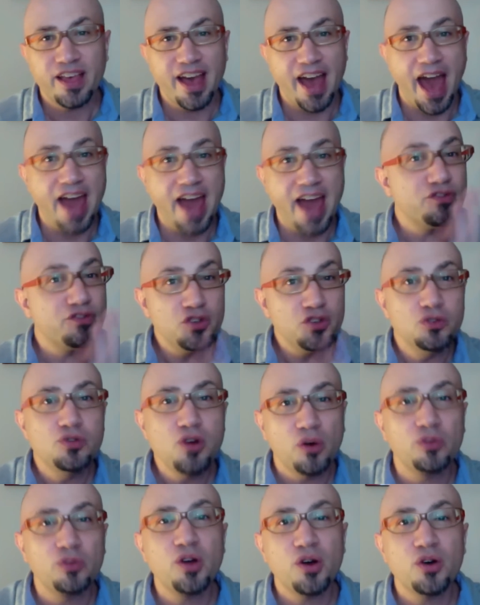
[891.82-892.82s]
And if you
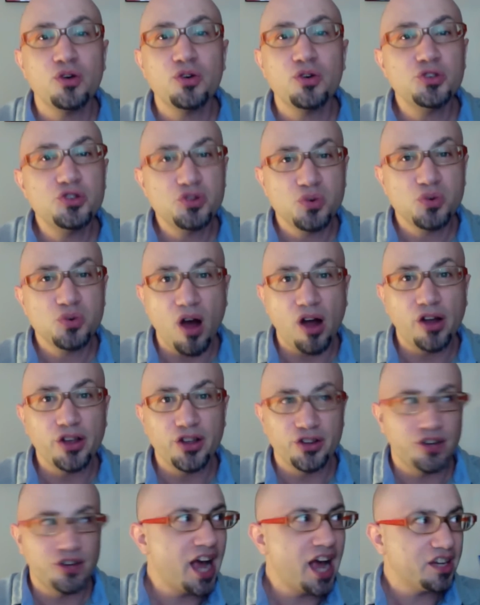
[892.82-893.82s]
don't know who you are,
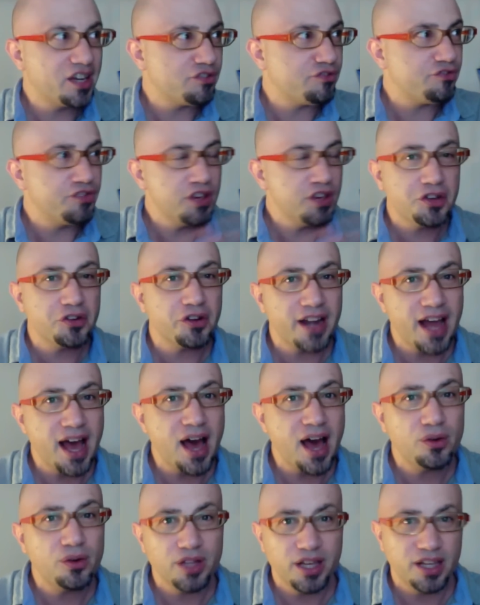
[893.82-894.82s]
you're not going to figure it
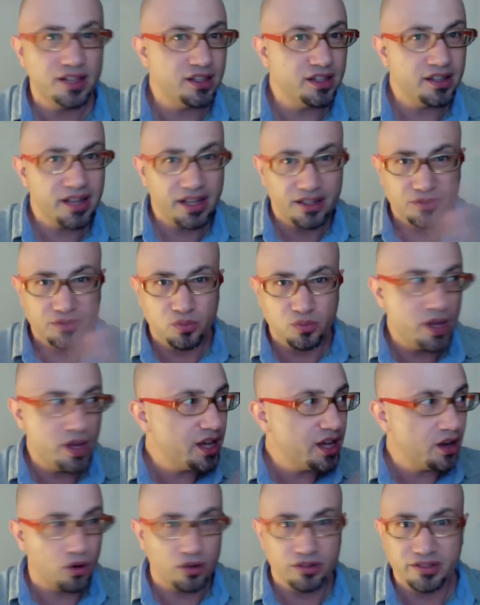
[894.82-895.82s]
out in the next
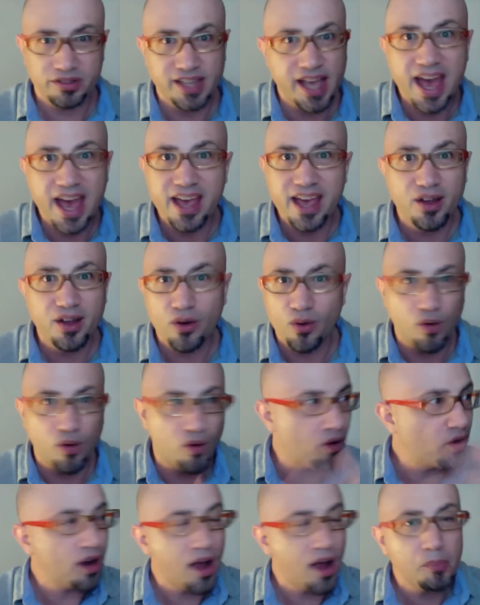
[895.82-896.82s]
week or day
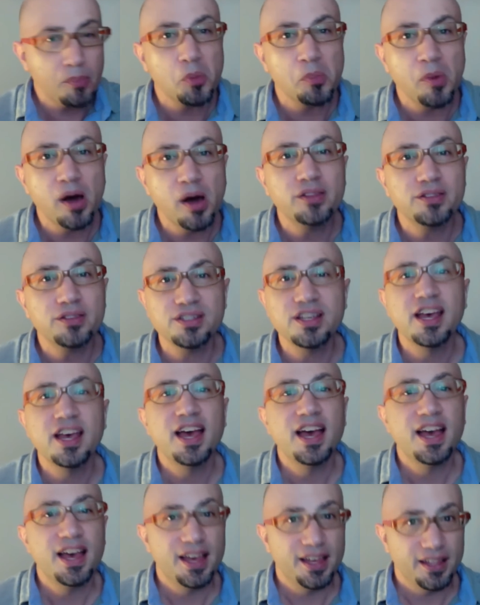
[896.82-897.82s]
or a couple months.
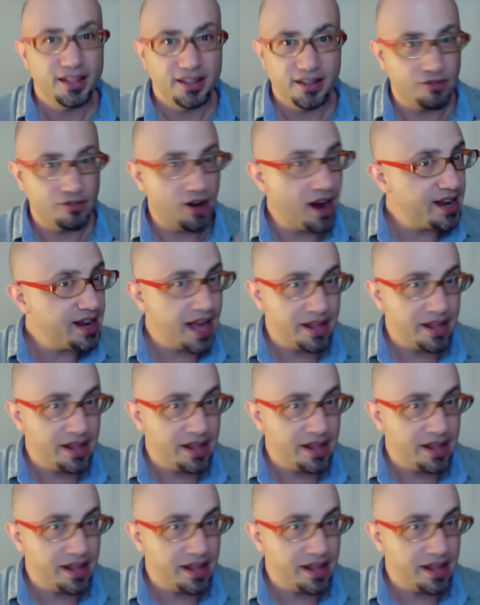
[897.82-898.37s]
right?